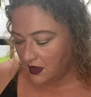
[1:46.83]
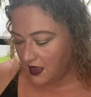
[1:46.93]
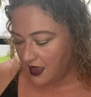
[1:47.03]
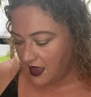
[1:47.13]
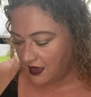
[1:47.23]

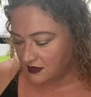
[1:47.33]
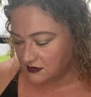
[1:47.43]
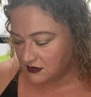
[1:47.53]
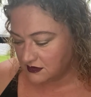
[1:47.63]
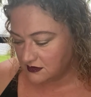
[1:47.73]
And
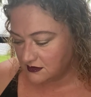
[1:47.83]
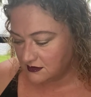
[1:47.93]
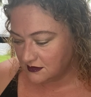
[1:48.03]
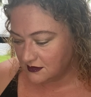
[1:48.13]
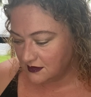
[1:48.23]

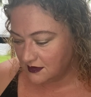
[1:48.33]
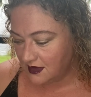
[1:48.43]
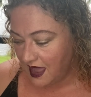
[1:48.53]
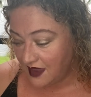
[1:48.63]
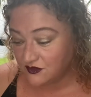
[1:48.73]

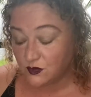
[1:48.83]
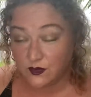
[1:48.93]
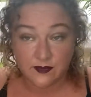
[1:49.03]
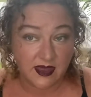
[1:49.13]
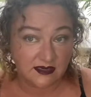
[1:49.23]
after we
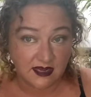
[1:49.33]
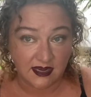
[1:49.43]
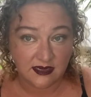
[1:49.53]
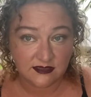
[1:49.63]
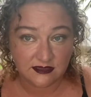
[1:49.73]

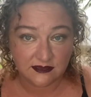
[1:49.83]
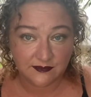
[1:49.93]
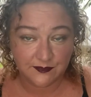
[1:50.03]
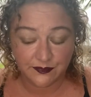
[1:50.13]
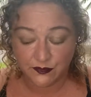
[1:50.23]
meditate,
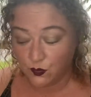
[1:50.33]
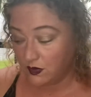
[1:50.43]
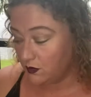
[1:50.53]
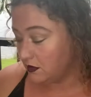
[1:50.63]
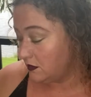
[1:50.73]
we
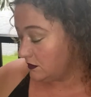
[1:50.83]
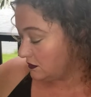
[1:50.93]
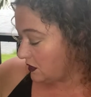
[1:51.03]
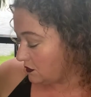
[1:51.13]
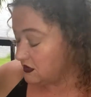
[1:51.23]
will
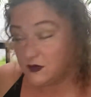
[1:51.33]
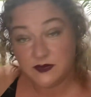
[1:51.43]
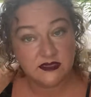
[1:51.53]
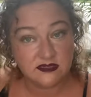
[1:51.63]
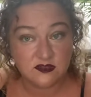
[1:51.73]
go to the
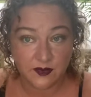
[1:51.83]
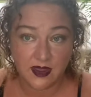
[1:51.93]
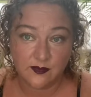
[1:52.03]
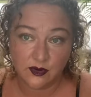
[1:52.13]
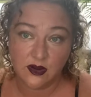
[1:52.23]
pieces of
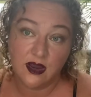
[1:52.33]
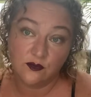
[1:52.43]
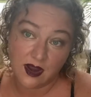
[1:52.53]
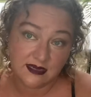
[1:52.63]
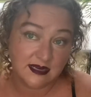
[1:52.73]
paper and
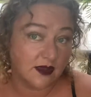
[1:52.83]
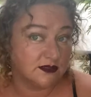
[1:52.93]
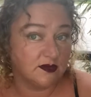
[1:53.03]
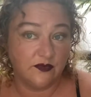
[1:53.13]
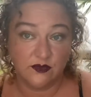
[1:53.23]
write down
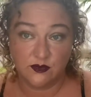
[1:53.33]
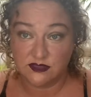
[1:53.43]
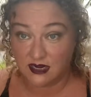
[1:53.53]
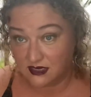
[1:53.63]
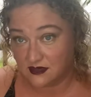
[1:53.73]
some of those
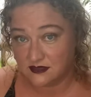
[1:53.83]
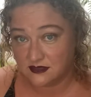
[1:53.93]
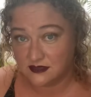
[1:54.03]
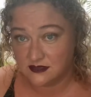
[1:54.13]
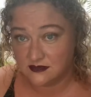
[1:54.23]

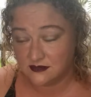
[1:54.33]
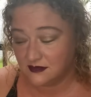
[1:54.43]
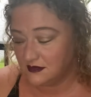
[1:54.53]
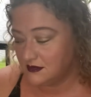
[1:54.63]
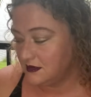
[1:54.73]
ideas.
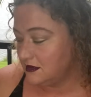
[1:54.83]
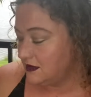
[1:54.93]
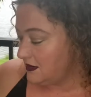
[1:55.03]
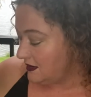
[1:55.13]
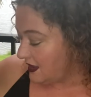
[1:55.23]

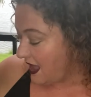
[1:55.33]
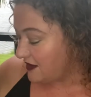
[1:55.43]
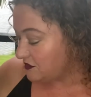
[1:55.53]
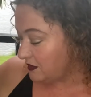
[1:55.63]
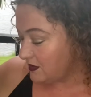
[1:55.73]

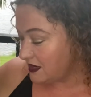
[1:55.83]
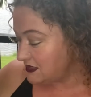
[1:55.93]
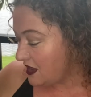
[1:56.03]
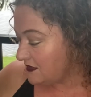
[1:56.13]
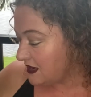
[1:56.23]
After we write
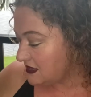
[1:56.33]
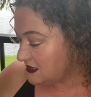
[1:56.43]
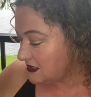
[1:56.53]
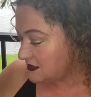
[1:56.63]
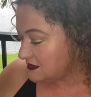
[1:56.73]
down the
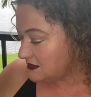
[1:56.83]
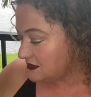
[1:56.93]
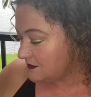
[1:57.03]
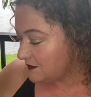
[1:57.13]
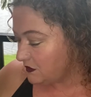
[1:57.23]
ideas,
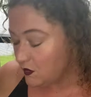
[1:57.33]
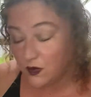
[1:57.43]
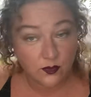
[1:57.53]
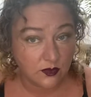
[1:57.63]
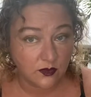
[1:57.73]
we
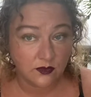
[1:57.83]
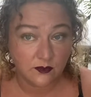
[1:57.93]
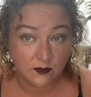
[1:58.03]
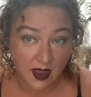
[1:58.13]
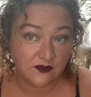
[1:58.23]
will
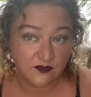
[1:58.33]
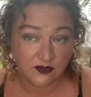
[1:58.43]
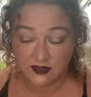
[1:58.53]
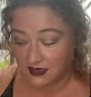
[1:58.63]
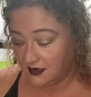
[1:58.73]

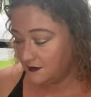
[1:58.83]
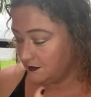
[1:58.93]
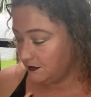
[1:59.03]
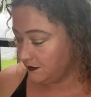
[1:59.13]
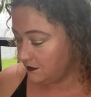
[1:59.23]
mindfully
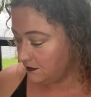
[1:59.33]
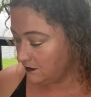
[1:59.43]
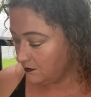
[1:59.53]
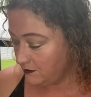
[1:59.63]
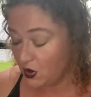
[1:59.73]

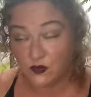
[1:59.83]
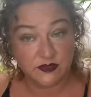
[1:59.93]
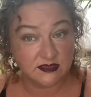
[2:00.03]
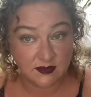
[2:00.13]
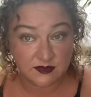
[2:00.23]
burn the
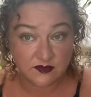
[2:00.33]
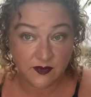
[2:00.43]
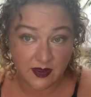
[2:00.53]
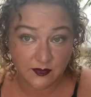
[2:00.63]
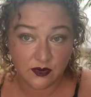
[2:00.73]
slips of
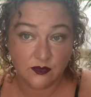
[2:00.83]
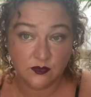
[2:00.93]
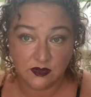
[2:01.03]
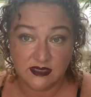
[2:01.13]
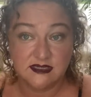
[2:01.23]
paper,
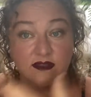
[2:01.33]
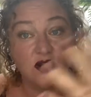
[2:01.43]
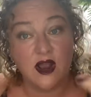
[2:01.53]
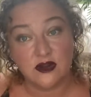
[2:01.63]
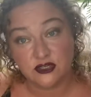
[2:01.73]
releasing their
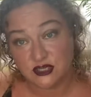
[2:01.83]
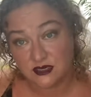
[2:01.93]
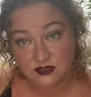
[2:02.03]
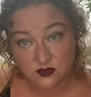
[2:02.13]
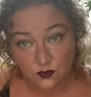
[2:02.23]
energy
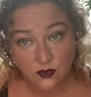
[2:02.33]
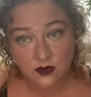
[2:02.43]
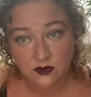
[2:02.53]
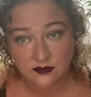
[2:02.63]
into the world.